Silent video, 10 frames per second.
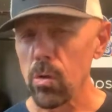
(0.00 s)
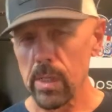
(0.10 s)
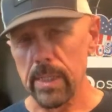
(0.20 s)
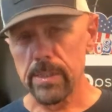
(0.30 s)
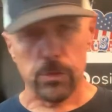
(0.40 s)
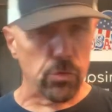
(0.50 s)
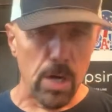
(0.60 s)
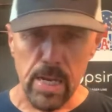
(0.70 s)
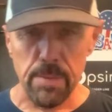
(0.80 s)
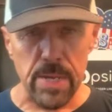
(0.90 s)
into
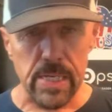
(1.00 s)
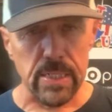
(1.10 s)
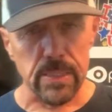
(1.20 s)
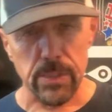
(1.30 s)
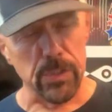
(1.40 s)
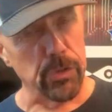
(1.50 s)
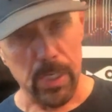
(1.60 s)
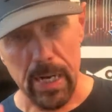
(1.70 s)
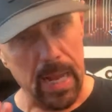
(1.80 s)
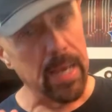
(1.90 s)
trying to make a decision,
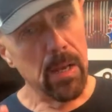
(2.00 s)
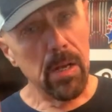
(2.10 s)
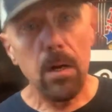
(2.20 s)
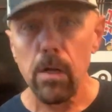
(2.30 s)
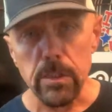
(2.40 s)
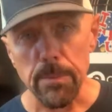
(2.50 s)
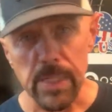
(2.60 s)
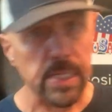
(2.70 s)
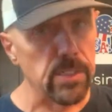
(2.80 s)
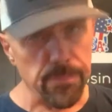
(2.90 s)
and I
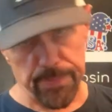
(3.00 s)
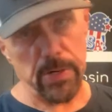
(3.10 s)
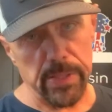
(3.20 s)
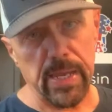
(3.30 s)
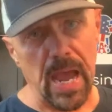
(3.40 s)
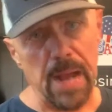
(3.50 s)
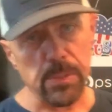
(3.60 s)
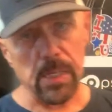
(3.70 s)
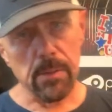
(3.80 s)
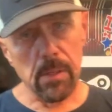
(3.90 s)
ultimately defer to the captain,